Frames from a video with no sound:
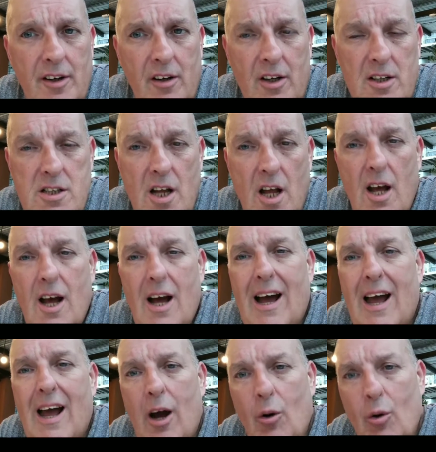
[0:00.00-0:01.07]
However,
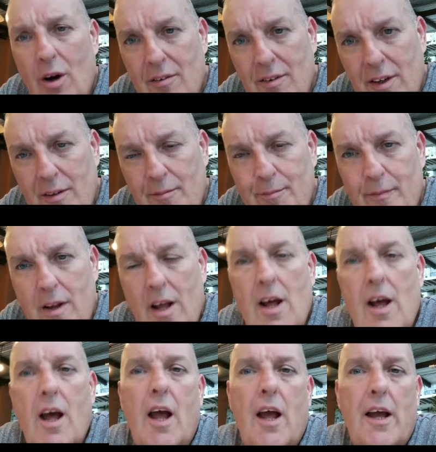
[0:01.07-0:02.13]
it's
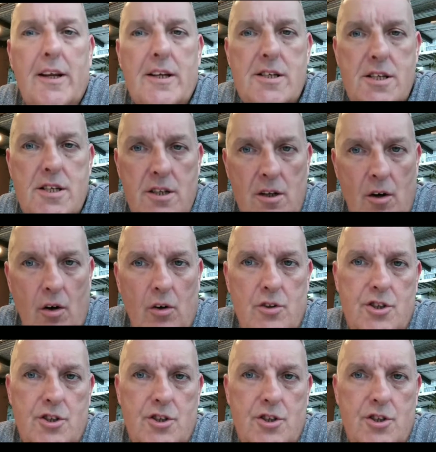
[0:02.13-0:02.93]
not cheap.